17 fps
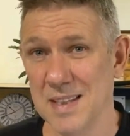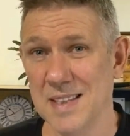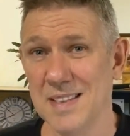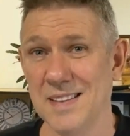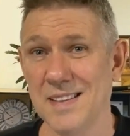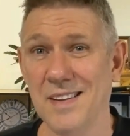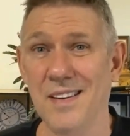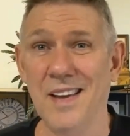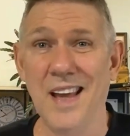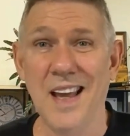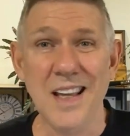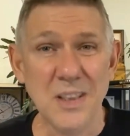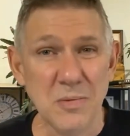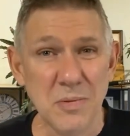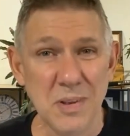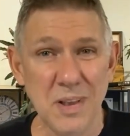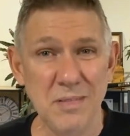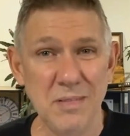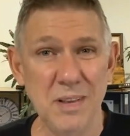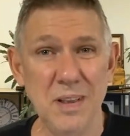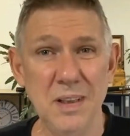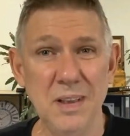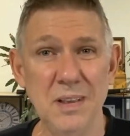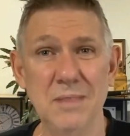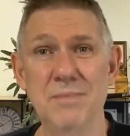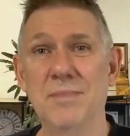So as with
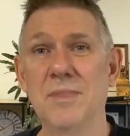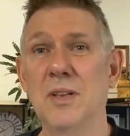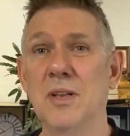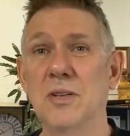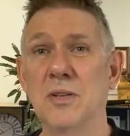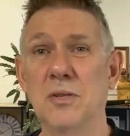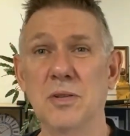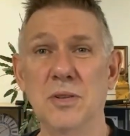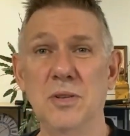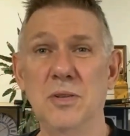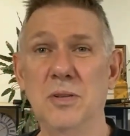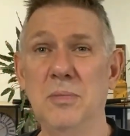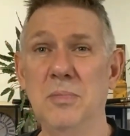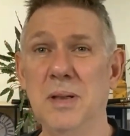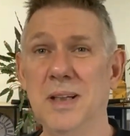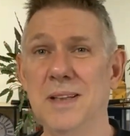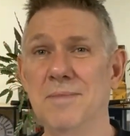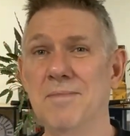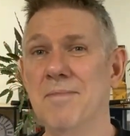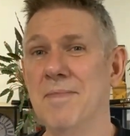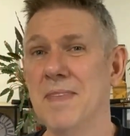everything that I talked to you about,